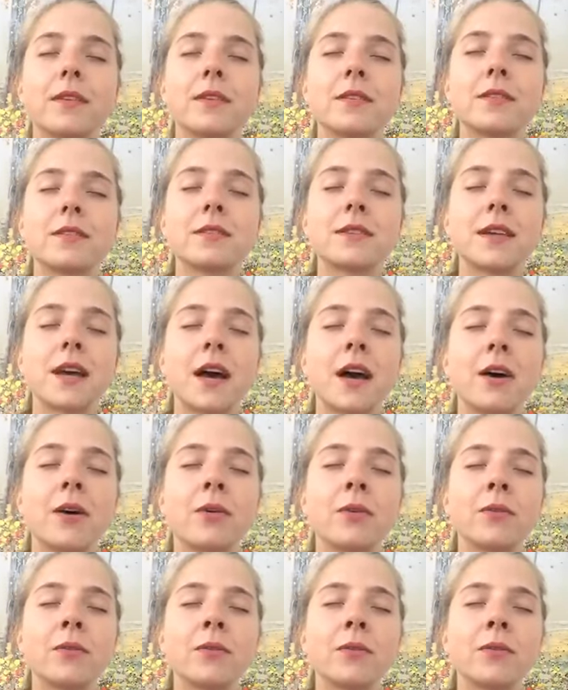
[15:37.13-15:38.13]

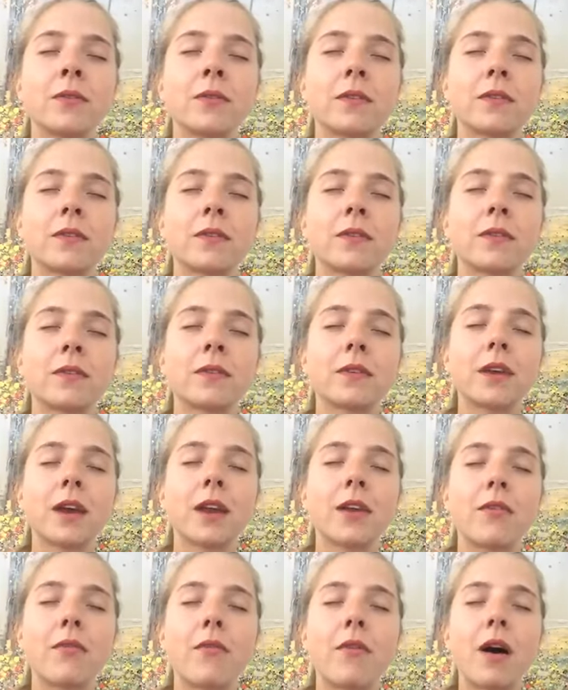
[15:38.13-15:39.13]
Sounds can
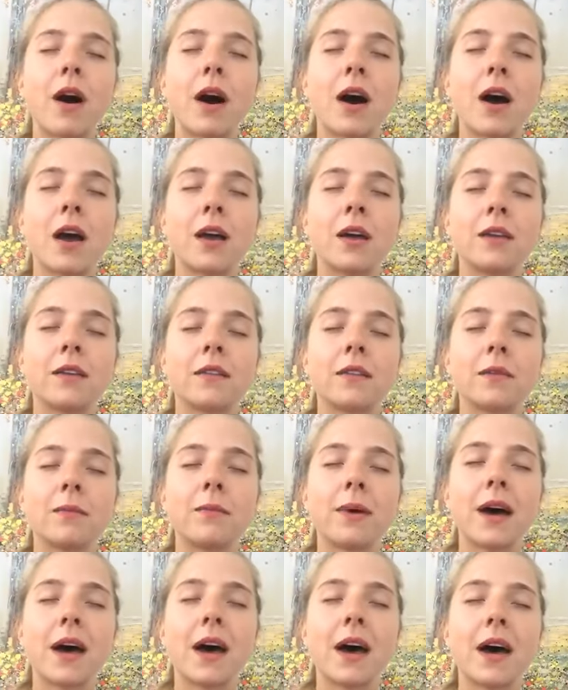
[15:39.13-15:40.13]
arise and
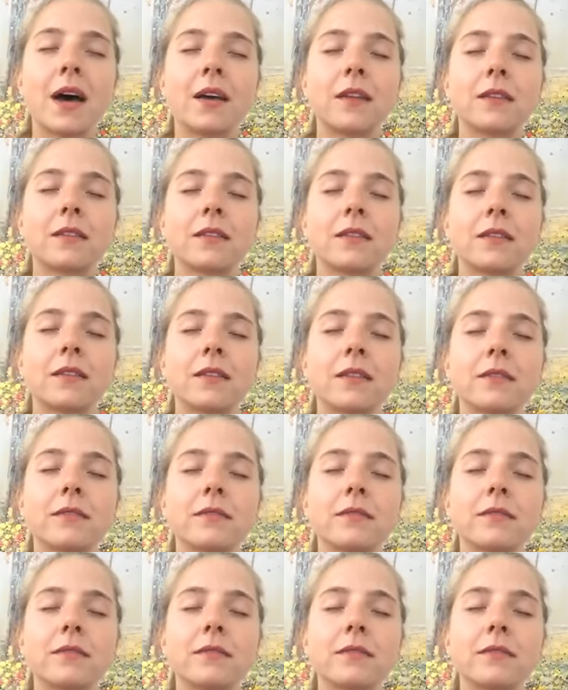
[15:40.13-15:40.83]
pass.